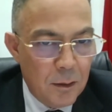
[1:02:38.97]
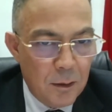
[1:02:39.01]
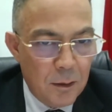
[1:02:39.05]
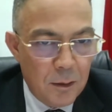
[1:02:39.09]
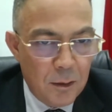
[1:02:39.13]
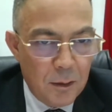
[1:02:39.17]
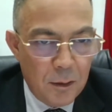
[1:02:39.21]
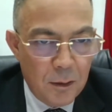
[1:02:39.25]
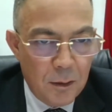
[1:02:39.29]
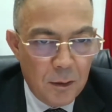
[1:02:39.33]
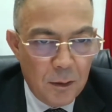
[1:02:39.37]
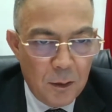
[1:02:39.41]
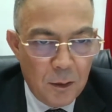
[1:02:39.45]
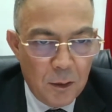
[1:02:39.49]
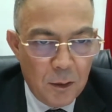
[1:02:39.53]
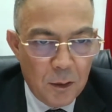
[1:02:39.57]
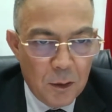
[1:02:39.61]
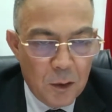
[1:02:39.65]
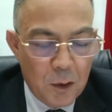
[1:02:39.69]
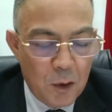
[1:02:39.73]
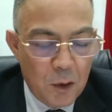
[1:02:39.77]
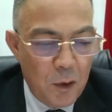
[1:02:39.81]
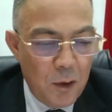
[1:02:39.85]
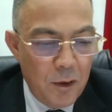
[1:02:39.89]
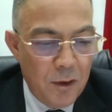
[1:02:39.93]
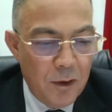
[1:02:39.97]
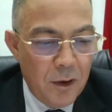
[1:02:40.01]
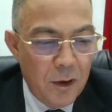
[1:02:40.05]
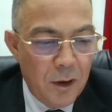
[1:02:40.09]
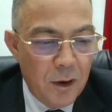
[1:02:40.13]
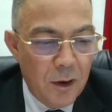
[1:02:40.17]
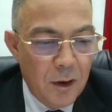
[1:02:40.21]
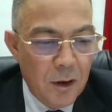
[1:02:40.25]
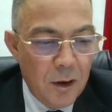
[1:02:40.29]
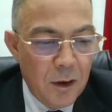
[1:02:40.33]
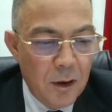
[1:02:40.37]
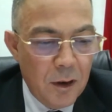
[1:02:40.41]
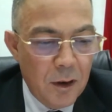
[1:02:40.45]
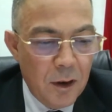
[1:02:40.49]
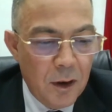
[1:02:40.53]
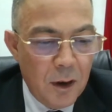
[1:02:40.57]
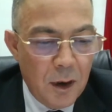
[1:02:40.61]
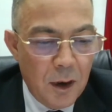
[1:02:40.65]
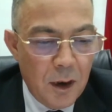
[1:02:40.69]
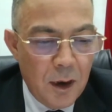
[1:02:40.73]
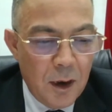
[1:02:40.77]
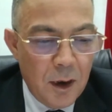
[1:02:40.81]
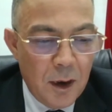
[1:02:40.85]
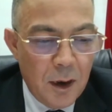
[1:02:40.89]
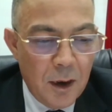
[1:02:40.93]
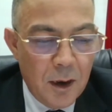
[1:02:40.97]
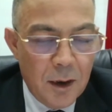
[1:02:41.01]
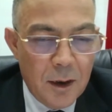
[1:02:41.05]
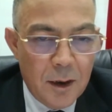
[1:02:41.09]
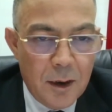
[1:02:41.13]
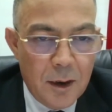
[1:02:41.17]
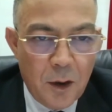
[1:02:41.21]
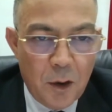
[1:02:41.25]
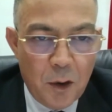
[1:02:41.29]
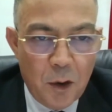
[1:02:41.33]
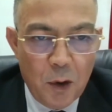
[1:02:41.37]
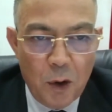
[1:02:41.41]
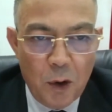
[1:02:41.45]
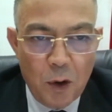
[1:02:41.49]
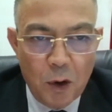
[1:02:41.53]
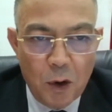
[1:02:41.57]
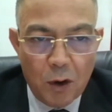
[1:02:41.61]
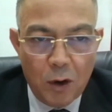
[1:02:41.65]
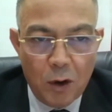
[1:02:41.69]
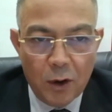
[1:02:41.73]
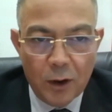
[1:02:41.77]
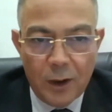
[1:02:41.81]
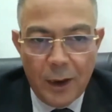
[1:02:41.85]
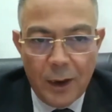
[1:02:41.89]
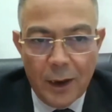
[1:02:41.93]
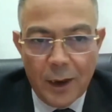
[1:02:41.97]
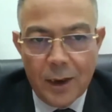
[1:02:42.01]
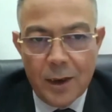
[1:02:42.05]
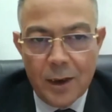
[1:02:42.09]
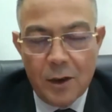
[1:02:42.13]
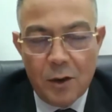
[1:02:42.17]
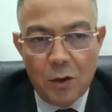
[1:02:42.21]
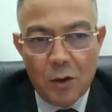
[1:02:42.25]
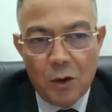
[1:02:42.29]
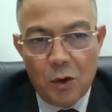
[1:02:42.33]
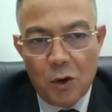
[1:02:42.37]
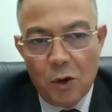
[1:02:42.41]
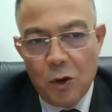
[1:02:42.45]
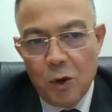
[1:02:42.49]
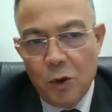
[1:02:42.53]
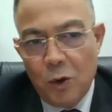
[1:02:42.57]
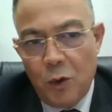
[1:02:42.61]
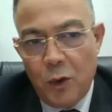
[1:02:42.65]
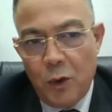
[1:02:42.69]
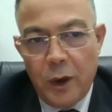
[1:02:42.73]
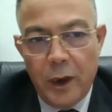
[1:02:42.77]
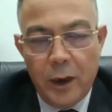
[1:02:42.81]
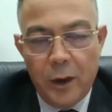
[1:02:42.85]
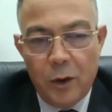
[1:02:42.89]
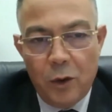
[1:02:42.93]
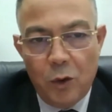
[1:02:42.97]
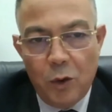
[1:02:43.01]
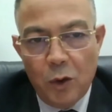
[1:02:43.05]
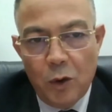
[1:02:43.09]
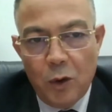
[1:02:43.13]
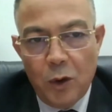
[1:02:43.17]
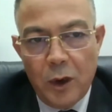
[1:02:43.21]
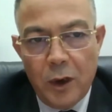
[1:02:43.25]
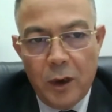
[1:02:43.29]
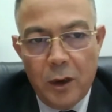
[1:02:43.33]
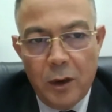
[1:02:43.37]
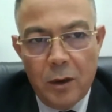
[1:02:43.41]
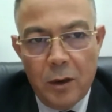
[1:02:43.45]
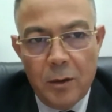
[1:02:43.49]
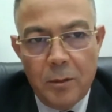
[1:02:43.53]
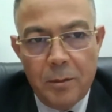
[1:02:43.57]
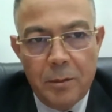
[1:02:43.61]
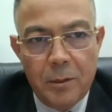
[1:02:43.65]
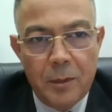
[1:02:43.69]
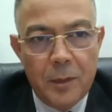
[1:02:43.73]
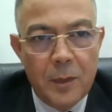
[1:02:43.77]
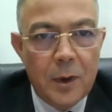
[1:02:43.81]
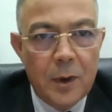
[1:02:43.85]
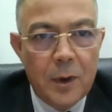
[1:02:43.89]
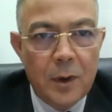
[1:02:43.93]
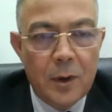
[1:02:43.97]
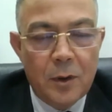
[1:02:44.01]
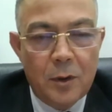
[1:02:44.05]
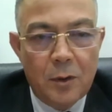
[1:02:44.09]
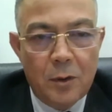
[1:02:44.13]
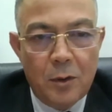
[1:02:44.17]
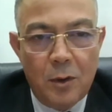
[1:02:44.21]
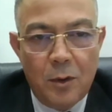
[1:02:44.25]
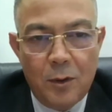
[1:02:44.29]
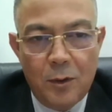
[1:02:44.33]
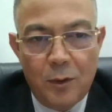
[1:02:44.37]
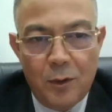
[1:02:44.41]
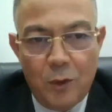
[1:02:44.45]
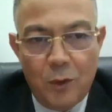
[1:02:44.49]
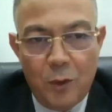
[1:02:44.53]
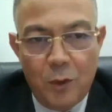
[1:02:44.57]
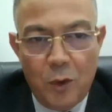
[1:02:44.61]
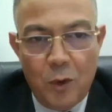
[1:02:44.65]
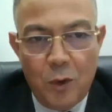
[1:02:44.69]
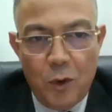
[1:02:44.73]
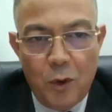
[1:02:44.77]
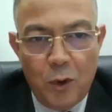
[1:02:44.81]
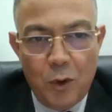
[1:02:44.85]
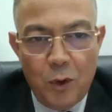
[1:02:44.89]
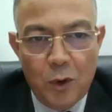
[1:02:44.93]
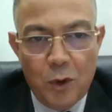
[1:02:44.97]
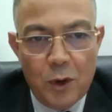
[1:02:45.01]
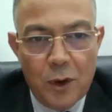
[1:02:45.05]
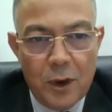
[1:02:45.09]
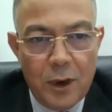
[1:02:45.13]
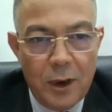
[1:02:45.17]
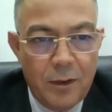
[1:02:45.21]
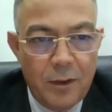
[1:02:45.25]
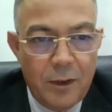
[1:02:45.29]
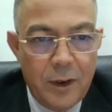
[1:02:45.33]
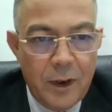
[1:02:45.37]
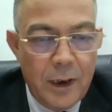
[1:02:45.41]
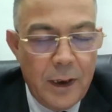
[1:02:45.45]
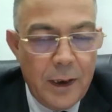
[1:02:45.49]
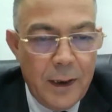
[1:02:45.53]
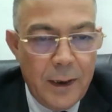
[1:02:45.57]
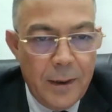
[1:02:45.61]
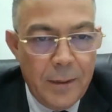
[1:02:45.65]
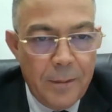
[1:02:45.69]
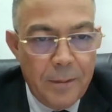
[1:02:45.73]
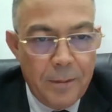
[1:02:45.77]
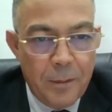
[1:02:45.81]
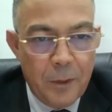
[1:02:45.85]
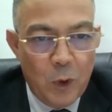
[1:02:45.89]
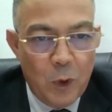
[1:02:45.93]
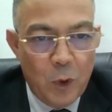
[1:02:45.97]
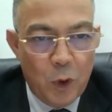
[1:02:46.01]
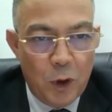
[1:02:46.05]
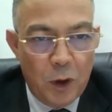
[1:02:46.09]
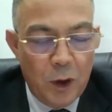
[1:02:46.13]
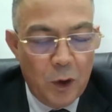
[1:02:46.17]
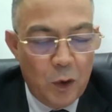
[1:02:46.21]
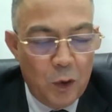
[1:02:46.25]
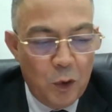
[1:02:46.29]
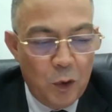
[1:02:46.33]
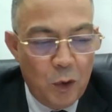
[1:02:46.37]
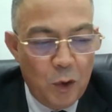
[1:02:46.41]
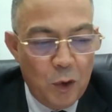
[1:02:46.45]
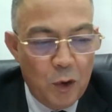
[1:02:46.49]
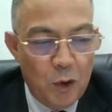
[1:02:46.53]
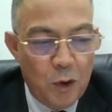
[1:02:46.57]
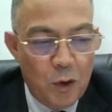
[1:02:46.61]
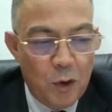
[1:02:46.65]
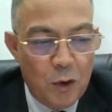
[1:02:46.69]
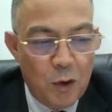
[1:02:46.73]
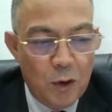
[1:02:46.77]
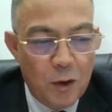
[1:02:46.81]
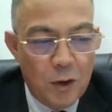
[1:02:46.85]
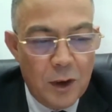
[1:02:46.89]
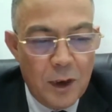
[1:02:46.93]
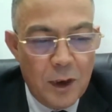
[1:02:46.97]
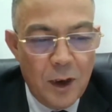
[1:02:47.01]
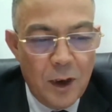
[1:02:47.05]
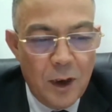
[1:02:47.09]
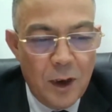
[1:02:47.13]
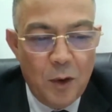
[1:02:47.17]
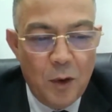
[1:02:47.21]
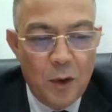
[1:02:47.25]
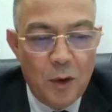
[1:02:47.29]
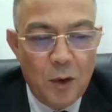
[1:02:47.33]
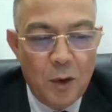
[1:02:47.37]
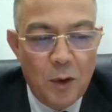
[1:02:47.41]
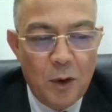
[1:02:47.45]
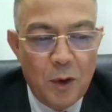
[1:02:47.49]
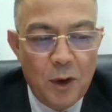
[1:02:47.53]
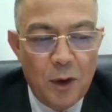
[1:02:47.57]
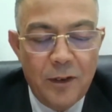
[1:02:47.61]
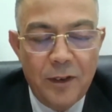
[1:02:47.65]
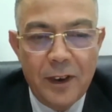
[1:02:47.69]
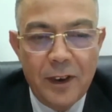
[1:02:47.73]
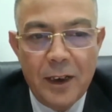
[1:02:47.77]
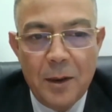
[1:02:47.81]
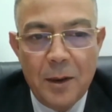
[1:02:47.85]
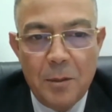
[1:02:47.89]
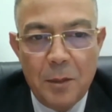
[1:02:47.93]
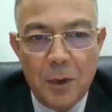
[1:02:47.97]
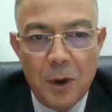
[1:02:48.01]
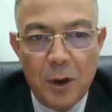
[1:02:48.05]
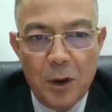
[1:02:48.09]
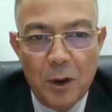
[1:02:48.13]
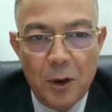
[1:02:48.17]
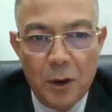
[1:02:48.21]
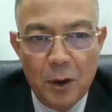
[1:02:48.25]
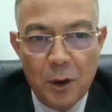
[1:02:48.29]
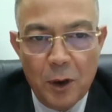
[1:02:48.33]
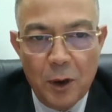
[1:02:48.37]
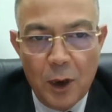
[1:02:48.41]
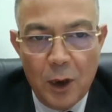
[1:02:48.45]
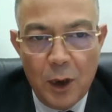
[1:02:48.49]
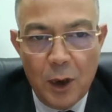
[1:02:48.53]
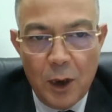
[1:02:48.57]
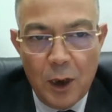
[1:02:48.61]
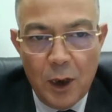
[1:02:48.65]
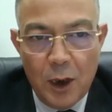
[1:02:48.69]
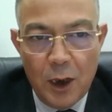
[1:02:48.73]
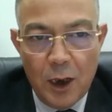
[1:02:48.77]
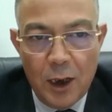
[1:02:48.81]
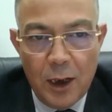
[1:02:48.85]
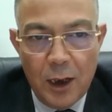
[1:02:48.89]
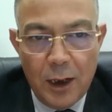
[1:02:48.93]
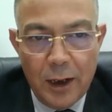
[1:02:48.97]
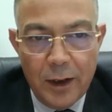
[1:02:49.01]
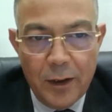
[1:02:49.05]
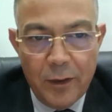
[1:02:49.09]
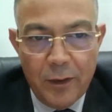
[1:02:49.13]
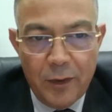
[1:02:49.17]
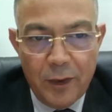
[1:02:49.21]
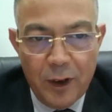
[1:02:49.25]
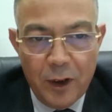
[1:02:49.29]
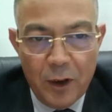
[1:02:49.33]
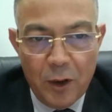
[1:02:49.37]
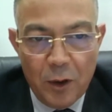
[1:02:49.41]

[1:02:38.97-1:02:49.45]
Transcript: So, to conclude, I can say that in the Kingdom of Morocco, as you know,